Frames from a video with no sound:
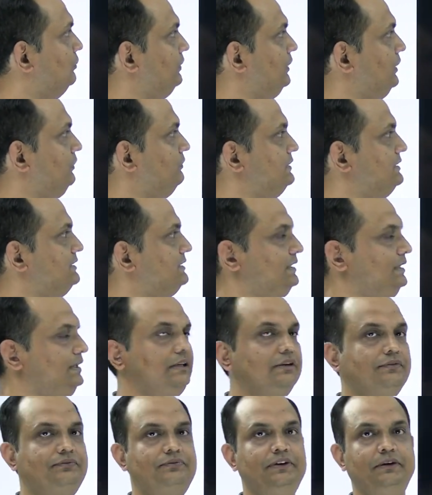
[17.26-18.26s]
when you will see
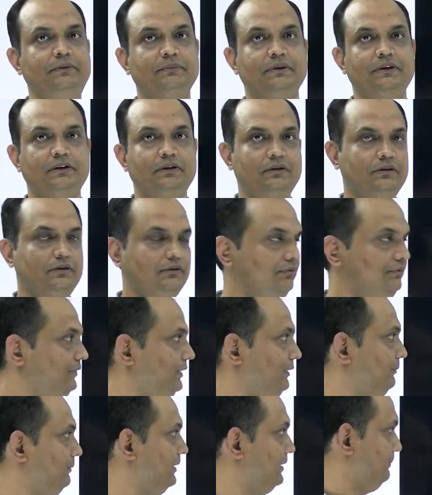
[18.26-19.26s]
the femur,
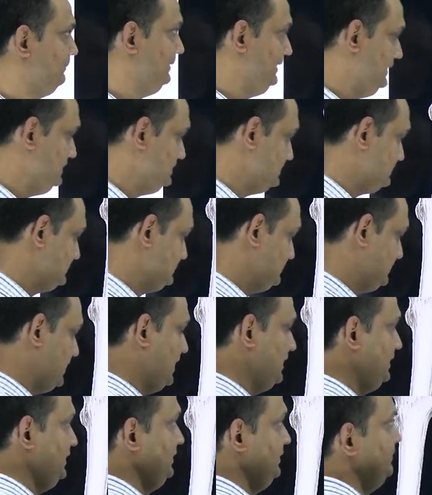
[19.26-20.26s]
femur means
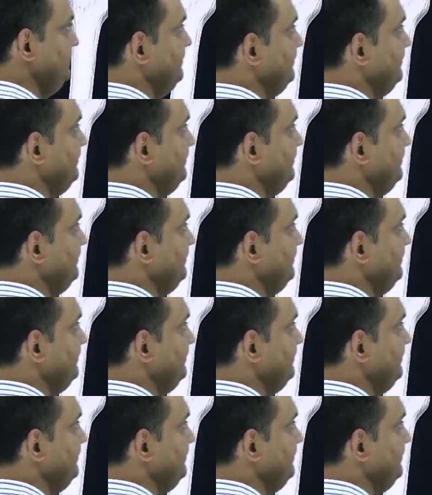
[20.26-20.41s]
thigh.